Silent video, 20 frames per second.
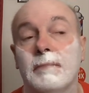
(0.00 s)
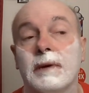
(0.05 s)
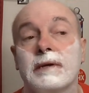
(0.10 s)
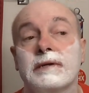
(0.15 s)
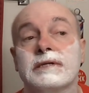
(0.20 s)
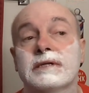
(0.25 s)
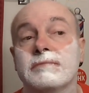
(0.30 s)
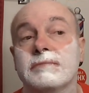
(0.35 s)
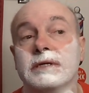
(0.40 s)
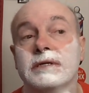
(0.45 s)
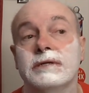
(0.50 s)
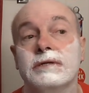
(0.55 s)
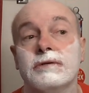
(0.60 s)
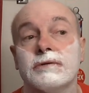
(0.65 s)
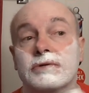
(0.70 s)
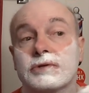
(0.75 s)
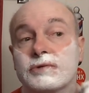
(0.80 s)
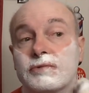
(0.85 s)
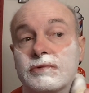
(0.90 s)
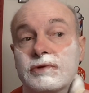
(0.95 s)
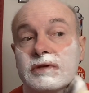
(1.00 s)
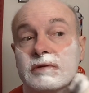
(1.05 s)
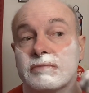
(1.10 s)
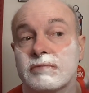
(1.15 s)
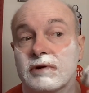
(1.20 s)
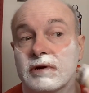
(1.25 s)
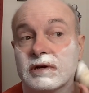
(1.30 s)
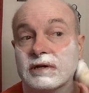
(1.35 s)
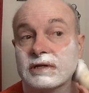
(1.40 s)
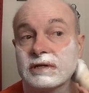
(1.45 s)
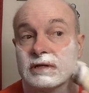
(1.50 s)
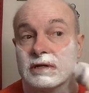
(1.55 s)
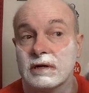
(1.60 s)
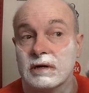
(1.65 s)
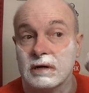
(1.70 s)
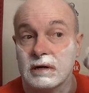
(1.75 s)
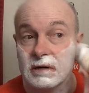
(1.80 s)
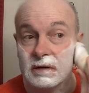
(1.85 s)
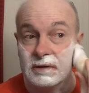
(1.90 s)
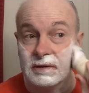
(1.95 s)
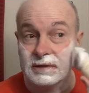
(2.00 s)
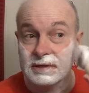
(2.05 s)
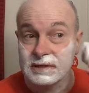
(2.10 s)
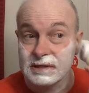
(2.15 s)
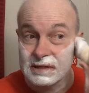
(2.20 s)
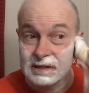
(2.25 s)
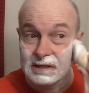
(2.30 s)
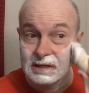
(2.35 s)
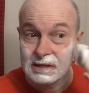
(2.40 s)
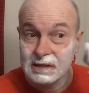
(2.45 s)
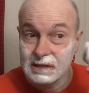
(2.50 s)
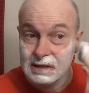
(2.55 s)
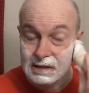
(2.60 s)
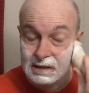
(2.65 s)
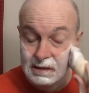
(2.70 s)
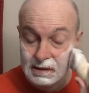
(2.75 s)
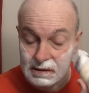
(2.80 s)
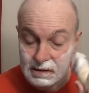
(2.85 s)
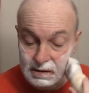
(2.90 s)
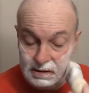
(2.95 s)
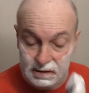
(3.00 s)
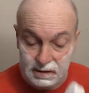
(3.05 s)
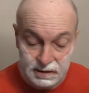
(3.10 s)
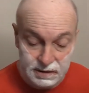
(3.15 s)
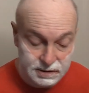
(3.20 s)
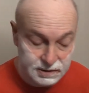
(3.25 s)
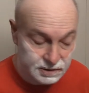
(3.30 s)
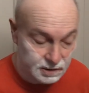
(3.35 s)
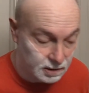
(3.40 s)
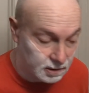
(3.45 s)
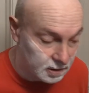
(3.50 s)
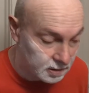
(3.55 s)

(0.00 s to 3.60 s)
meant to be used with a brush at all. This is